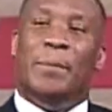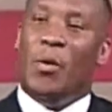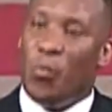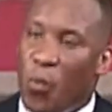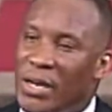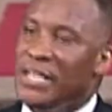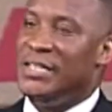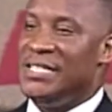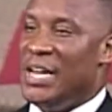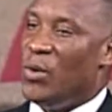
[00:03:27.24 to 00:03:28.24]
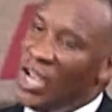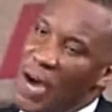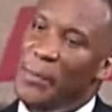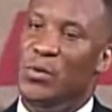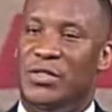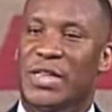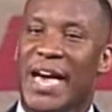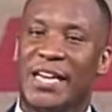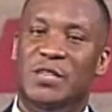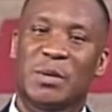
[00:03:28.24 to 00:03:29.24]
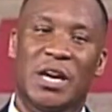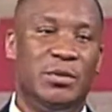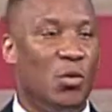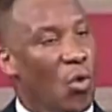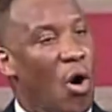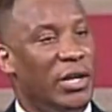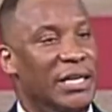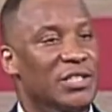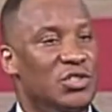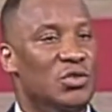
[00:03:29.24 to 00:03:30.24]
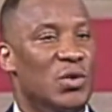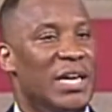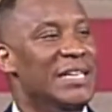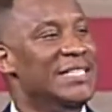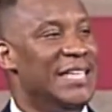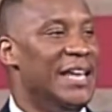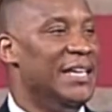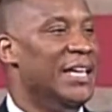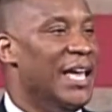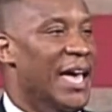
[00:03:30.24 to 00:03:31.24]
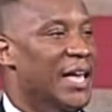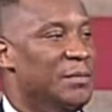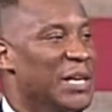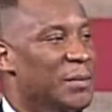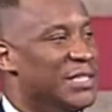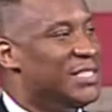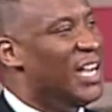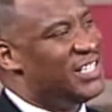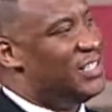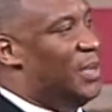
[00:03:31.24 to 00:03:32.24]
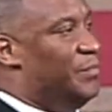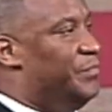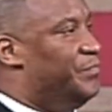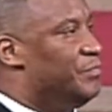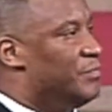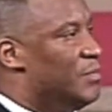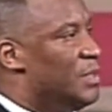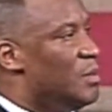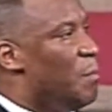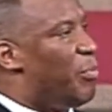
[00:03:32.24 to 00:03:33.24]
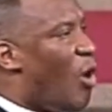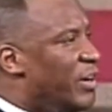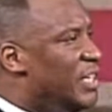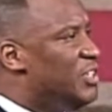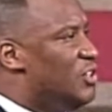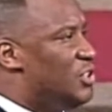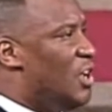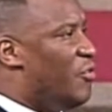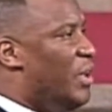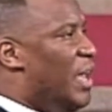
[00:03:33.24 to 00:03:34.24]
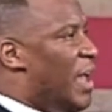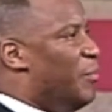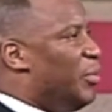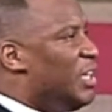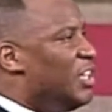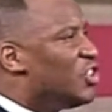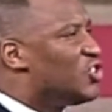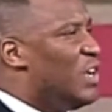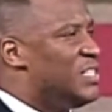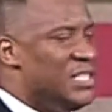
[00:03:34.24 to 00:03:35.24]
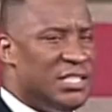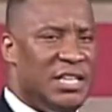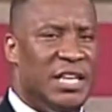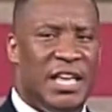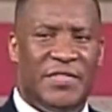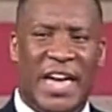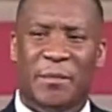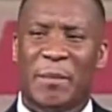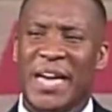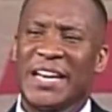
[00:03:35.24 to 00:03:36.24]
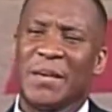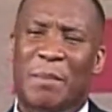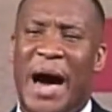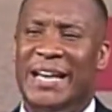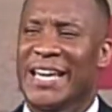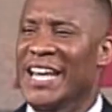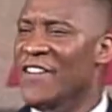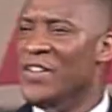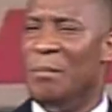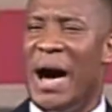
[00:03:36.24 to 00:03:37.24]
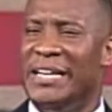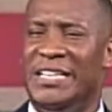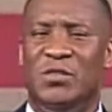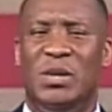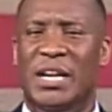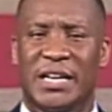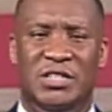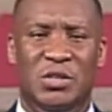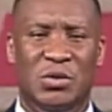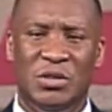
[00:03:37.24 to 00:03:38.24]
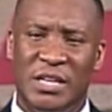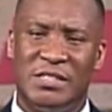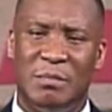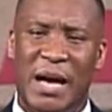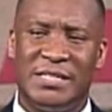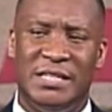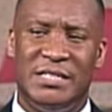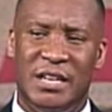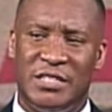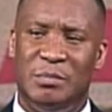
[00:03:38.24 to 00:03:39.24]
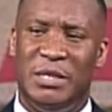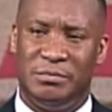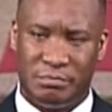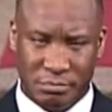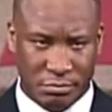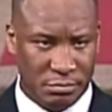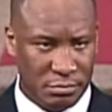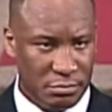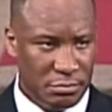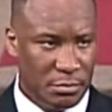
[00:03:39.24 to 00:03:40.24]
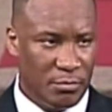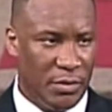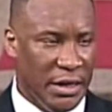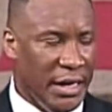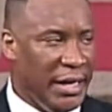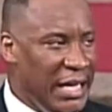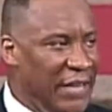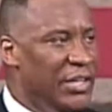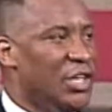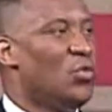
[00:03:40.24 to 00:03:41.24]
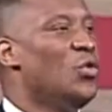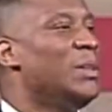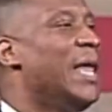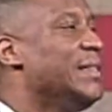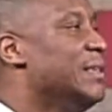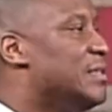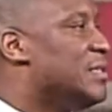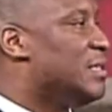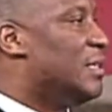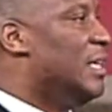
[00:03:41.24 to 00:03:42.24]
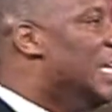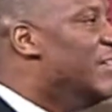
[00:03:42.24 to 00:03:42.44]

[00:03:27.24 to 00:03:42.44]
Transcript: But one of the things that will help you with that is being able to walk into any setting and be able to touch them. Broadening yourself and bringing illustrations in that anybody and everybody can relate to. Look at somebody and say, touch me. Even in a room like this,